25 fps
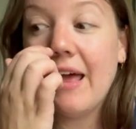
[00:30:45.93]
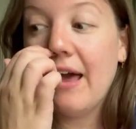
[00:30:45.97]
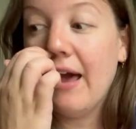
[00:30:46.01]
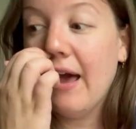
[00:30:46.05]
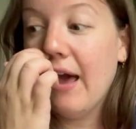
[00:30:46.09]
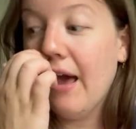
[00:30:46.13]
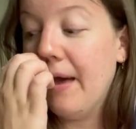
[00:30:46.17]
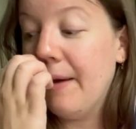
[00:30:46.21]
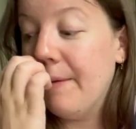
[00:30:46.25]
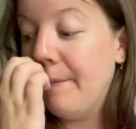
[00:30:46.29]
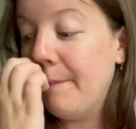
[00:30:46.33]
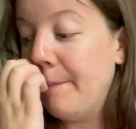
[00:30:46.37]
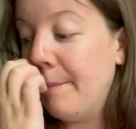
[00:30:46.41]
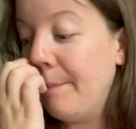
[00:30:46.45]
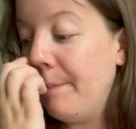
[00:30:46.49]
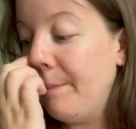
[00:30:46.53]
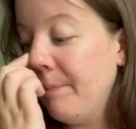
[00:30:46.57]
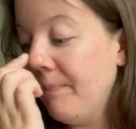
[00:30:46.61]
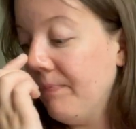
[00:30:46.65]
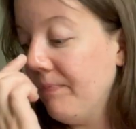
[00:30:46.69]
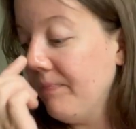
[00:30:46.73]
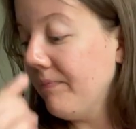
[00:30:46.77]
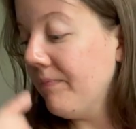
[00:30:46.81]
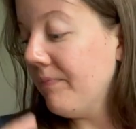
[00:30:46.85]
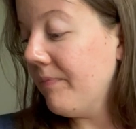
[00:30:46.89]

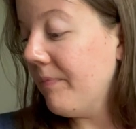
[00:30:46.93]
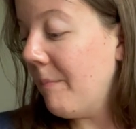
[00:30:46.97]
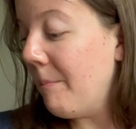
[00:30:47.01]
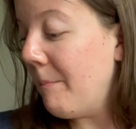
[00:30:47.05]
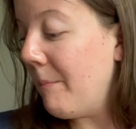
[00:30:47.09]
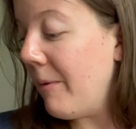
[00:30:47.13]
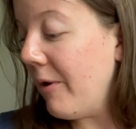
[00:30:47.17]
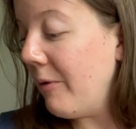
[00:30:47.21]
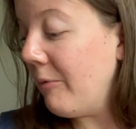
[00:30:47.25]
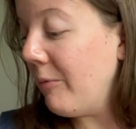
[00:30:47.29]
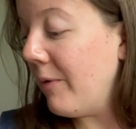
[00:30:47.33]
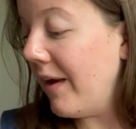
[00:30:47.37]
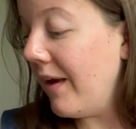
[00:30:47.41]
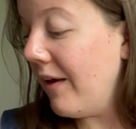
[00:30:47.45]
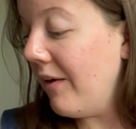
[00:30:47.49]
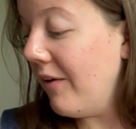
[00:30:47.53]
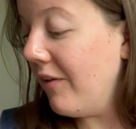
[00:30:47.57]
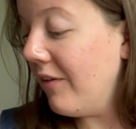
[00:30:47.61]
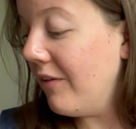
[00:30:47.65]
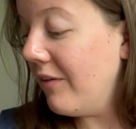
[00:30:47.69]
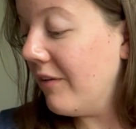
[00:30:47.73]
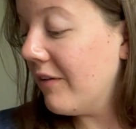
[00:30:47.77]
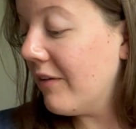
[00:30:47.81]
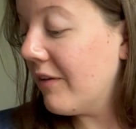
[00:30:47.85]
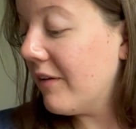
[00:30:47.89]
but
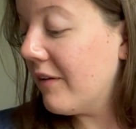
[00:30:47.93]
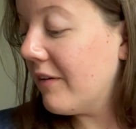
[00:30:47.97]
will